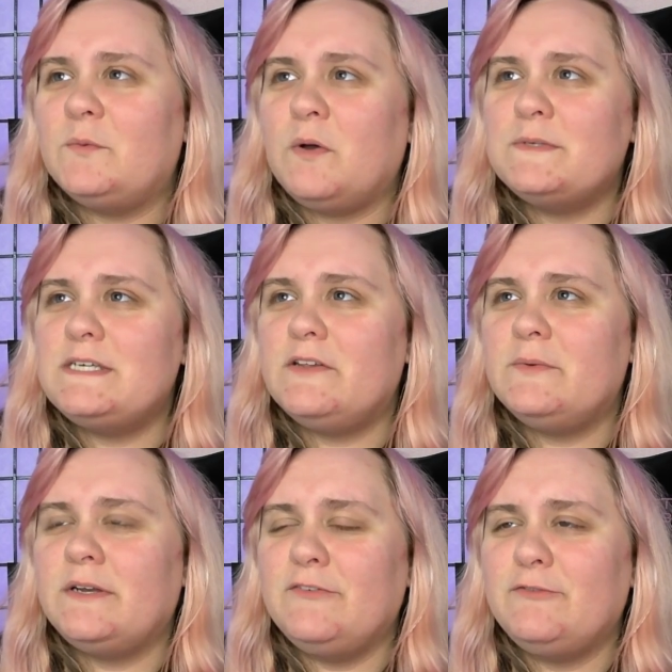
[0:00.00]
what was the other
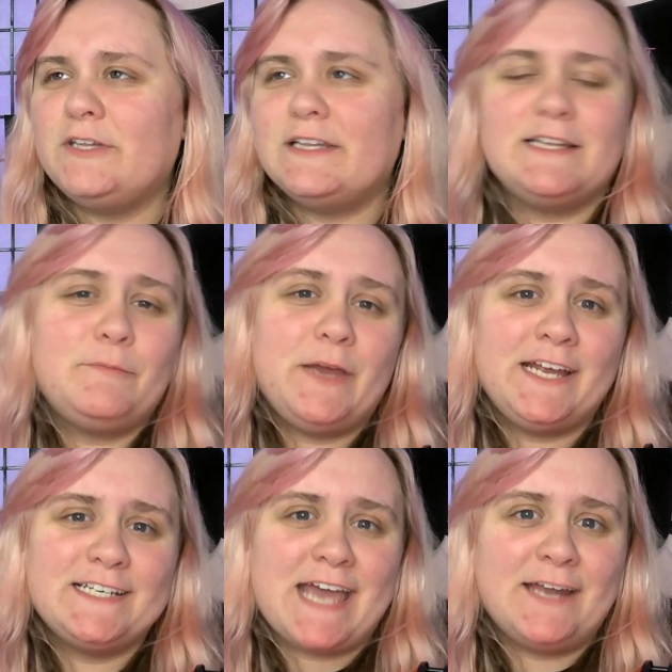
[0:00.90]
one I really liked? The
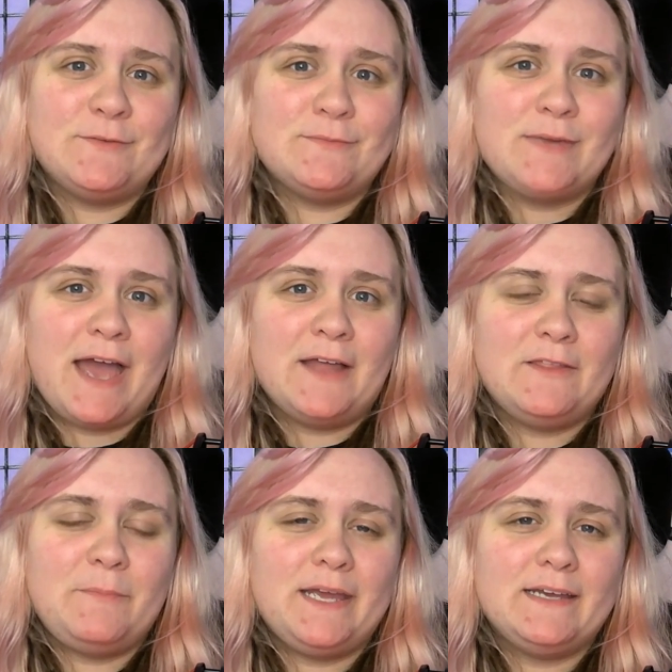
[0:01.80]
pink denim, uh,
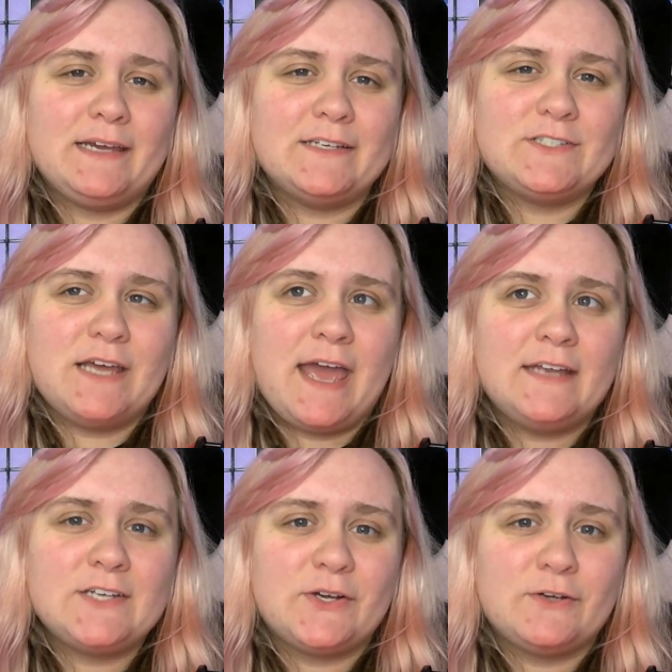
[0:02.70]
the pink
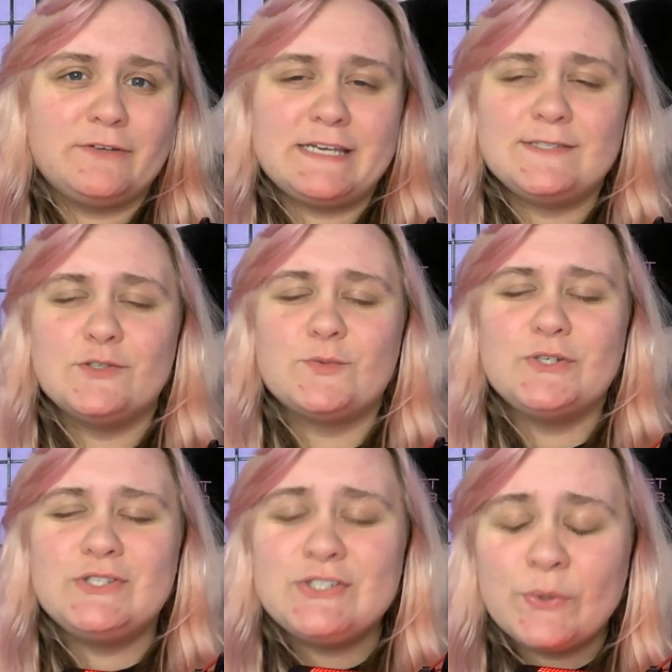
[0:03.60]
uh, dungarees. Those
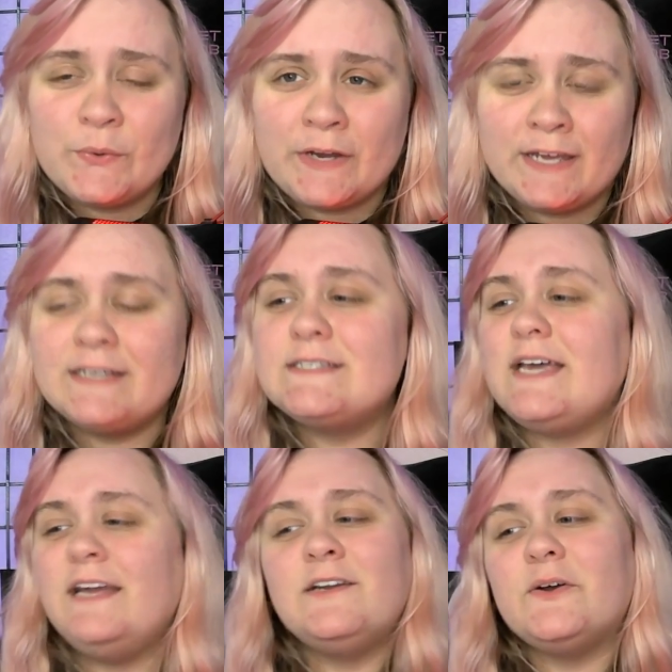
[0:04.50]
were so nice.
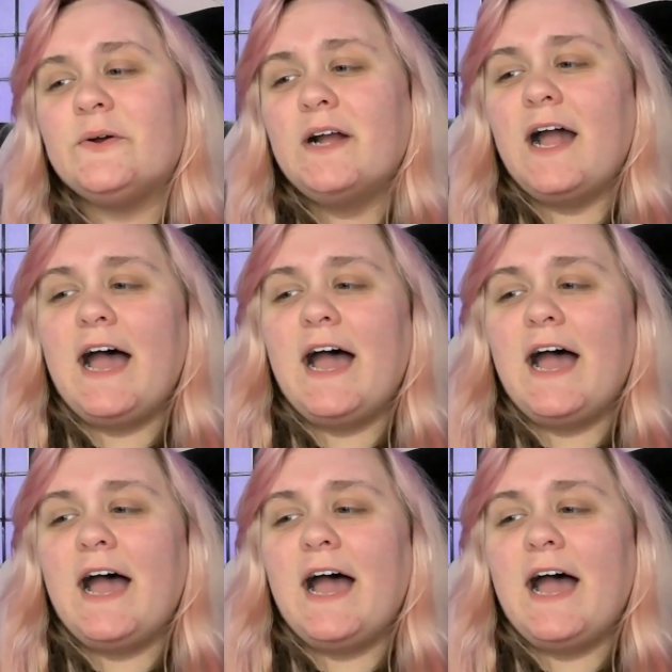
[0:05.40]
I don't know.